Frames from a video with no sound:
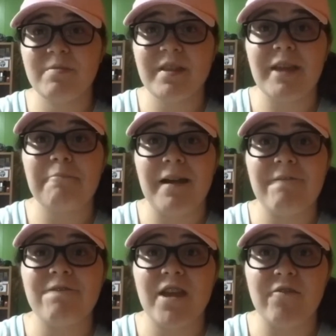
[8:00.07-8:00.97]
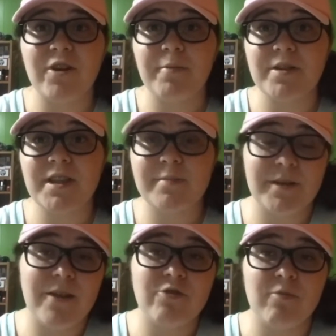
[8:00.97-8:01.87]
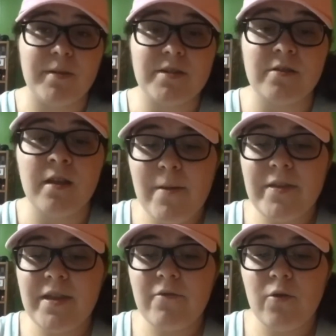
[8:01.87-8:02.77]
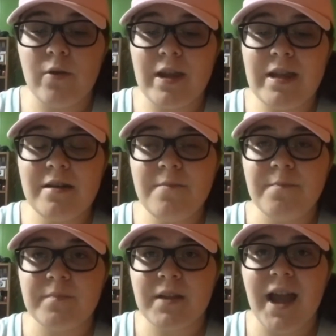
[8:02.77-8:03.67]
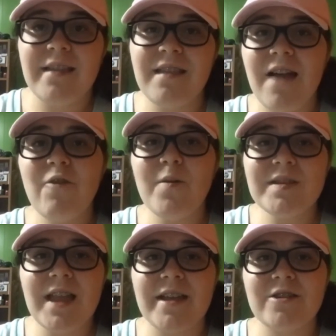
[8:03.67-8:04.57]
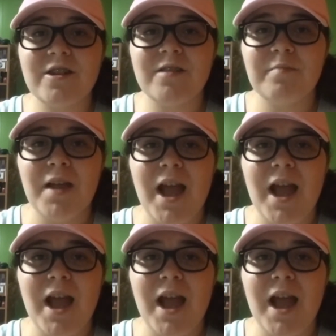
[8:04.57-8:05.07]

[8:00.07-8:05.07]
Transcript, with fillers: to be like my favorite princess, but now it's Rapunzel. And the Evil Queen, I, have always liked her.